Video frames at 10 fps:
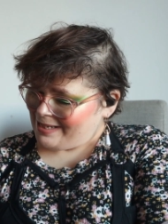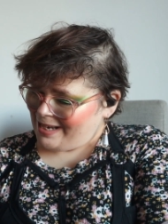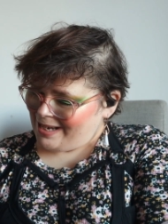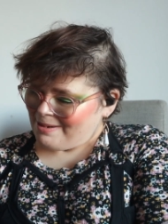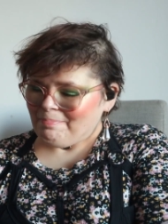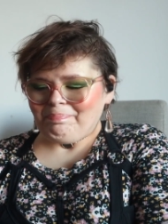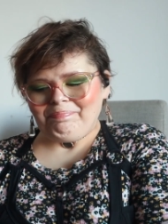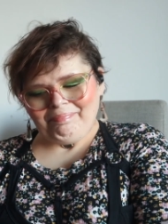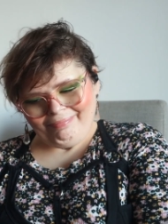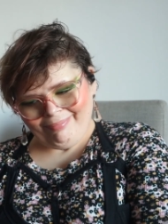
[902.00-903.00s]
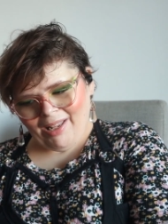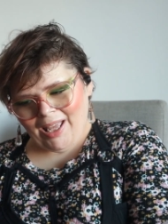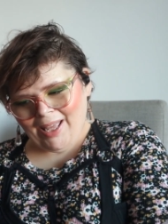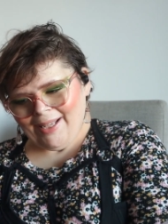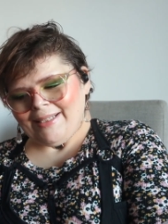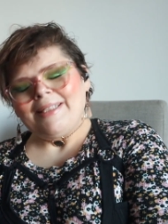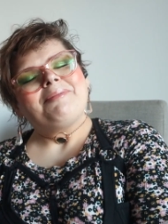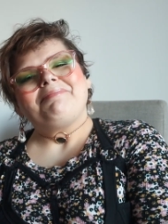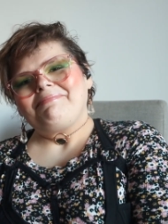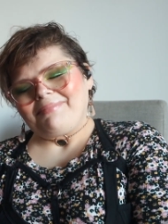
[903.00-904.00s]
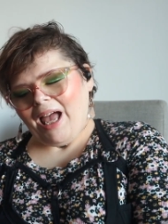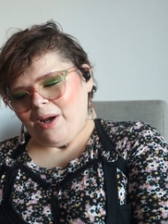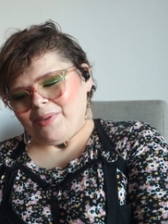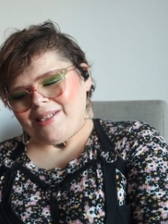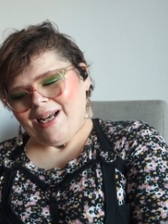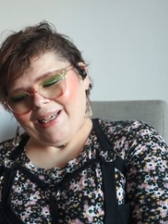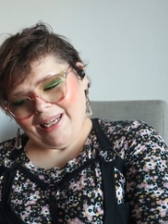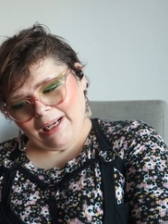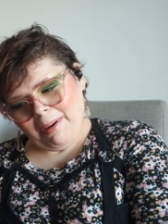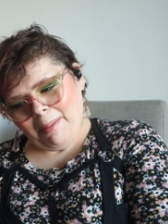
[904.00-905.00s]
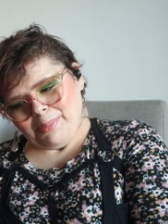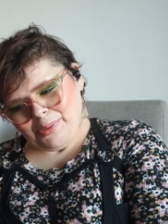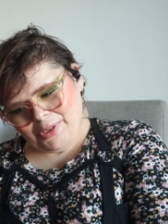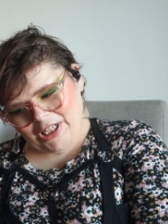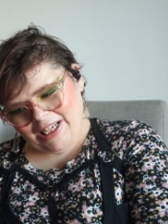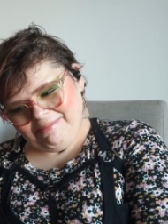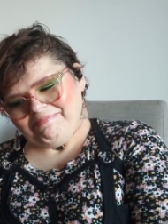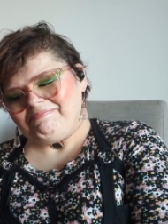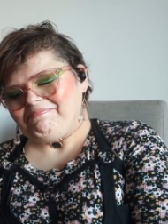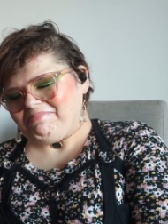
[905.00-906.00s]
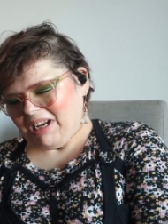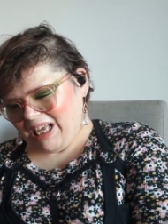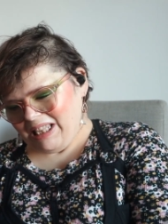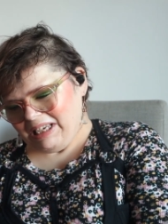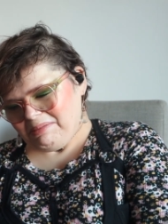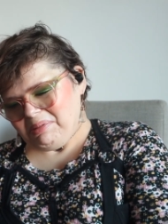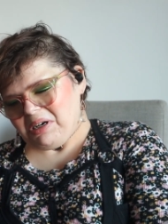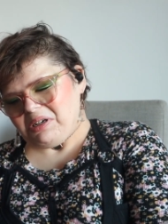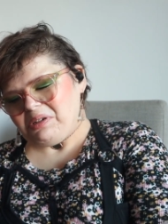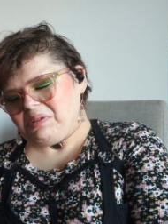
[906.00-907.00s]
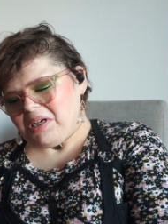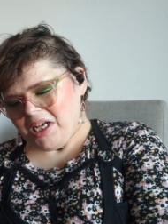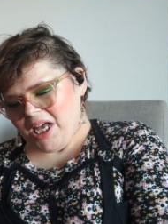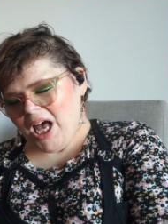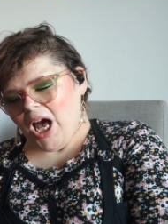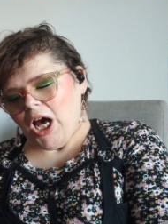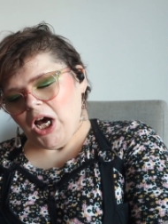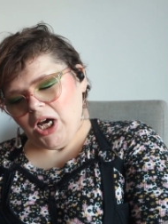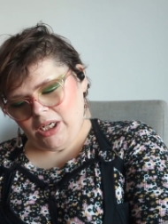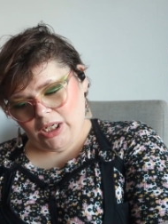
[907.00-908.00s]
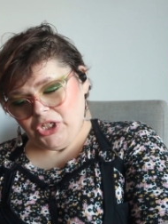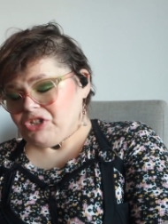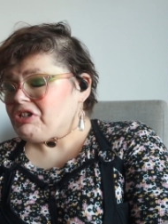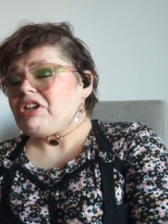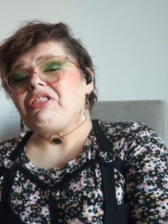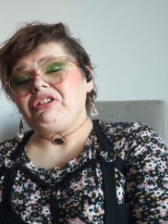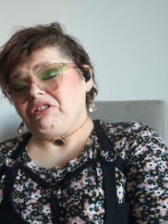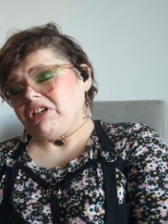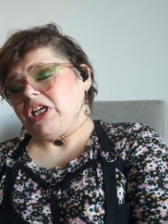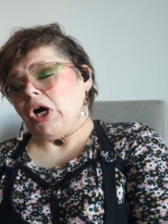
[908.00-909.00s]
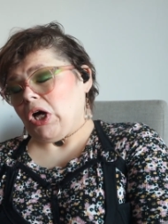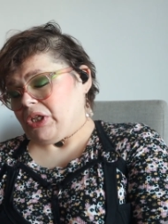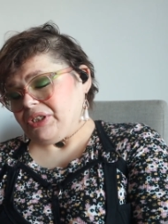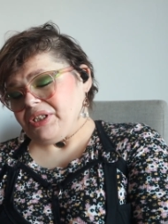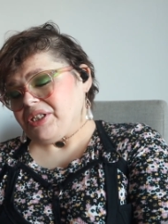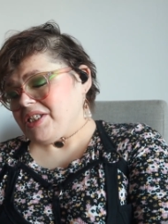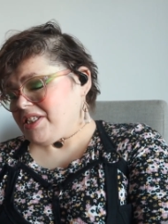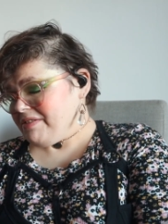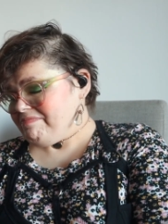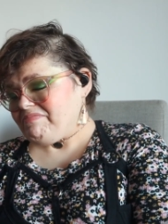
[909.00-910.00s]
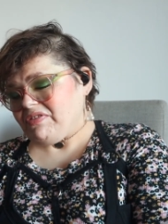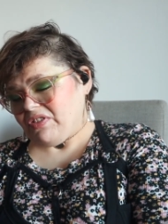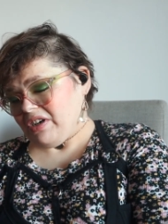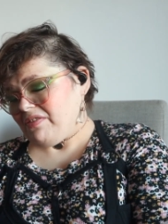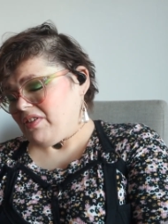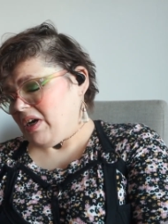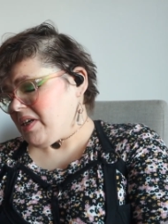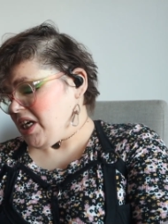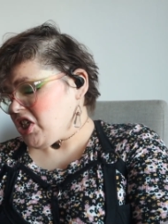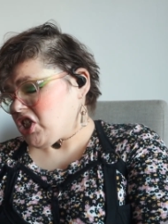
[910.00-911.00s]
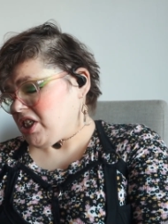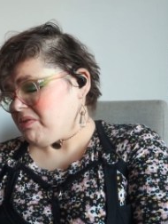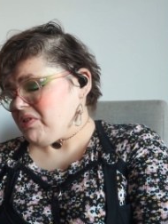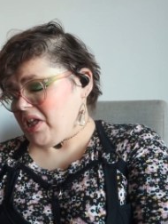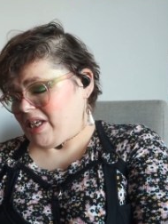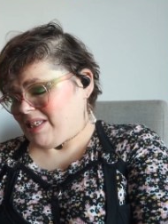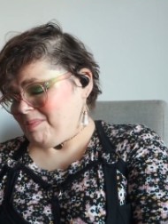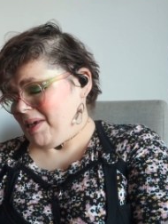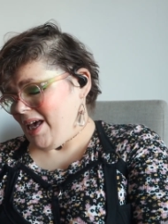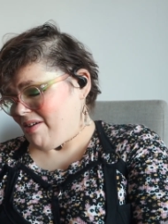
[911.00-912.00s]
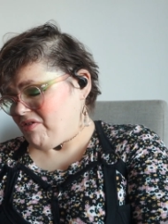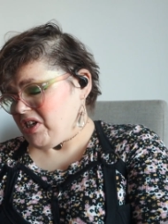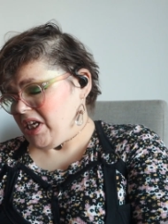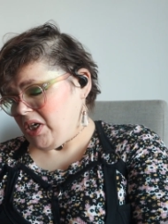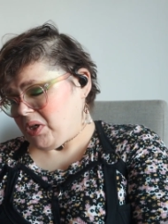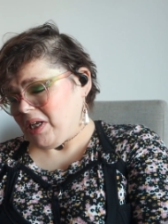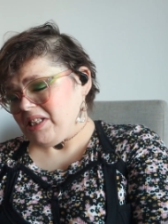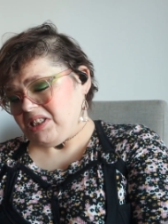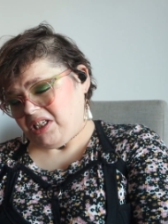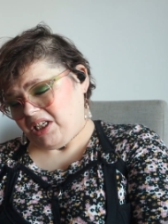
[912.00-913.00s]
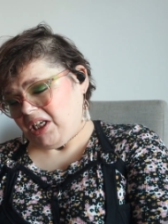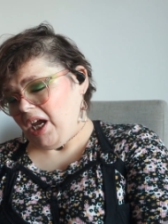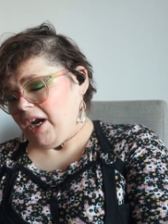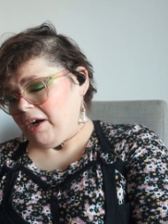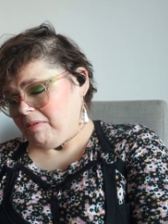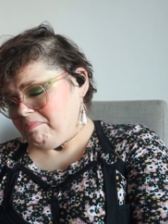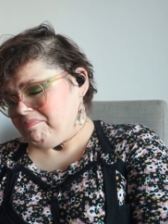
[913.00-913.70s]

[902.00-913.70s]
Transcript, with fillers: um, I was not kidding about bougie. Clé de Peau, one hundred thirty dollars for a foundation with S P F in it and skincare.